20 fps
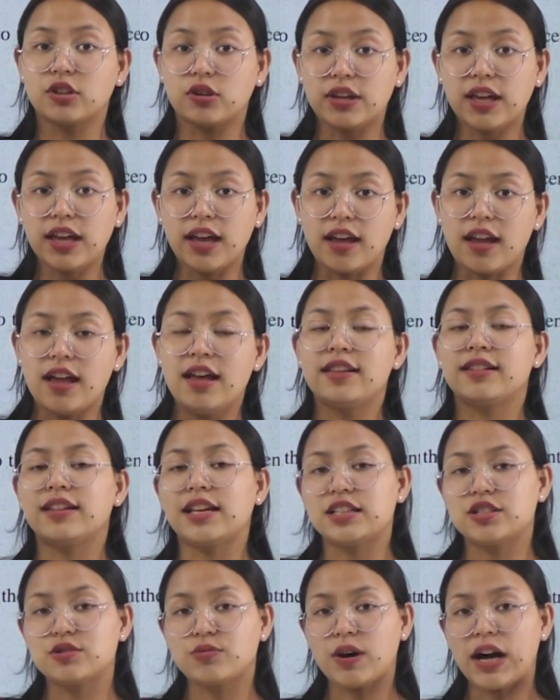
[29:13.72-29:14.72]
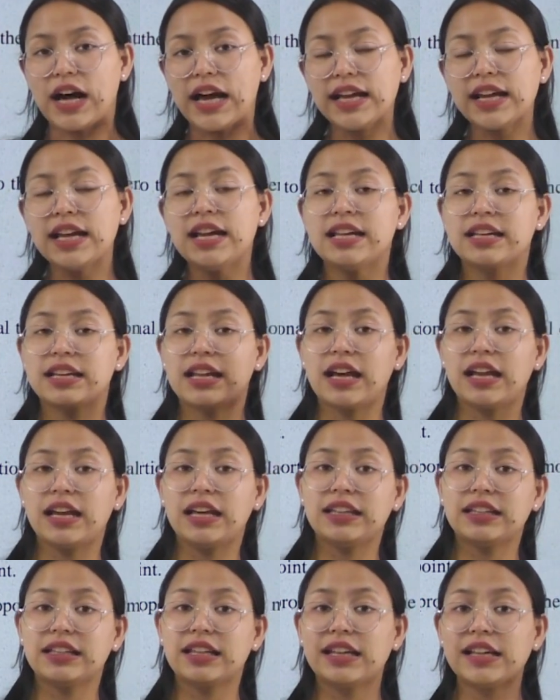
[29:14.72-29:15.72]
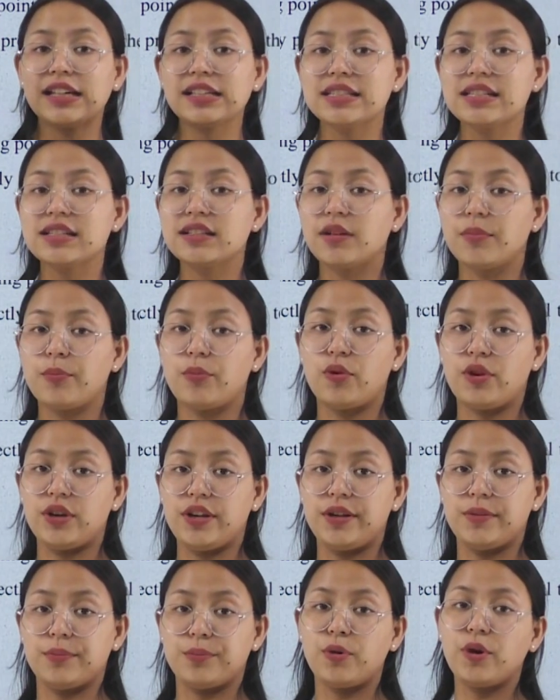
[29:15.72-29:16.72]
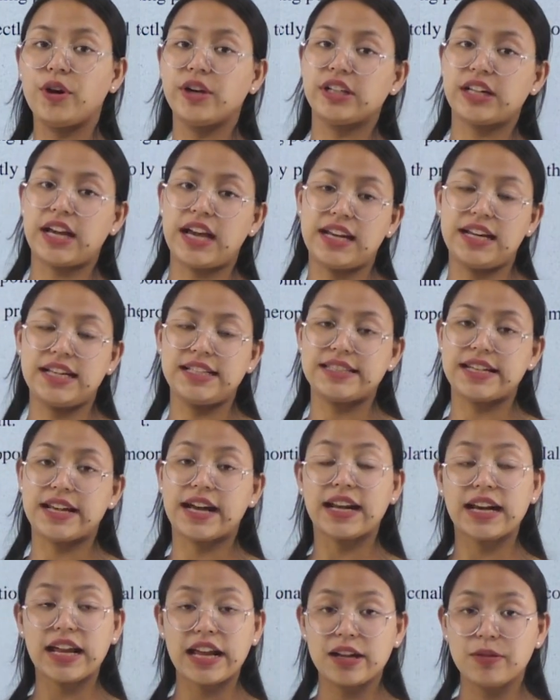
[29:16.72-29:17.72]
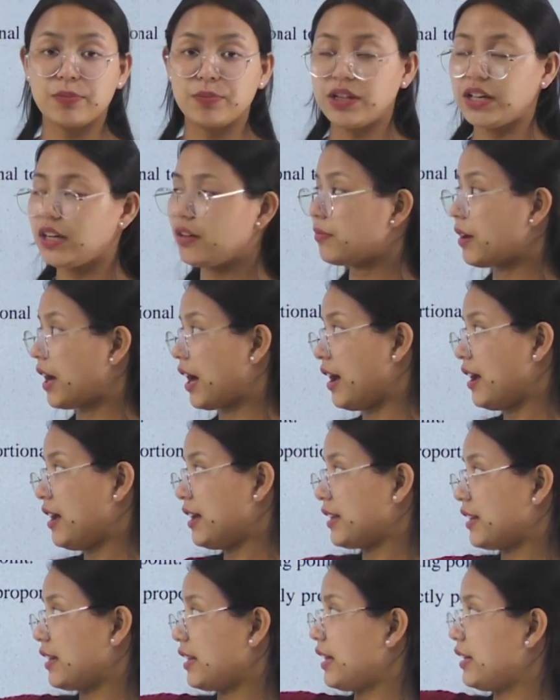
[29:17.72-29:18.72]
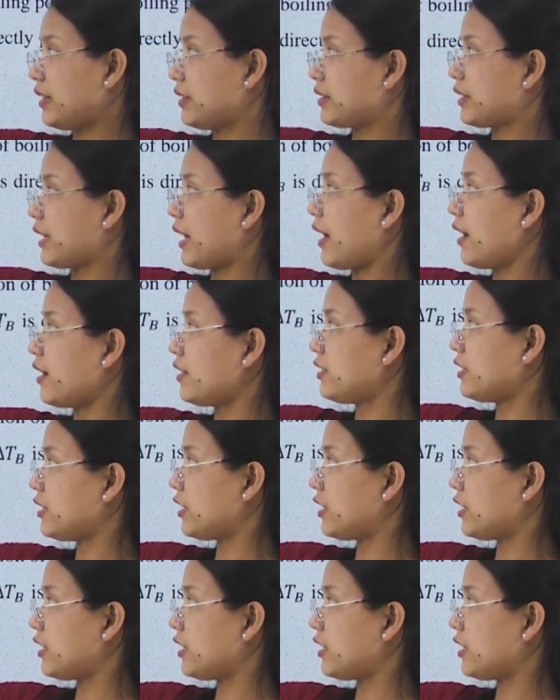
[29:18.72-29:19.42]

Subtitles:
Okay? That's why the increase in the boiling point hai se kanana pini ba delta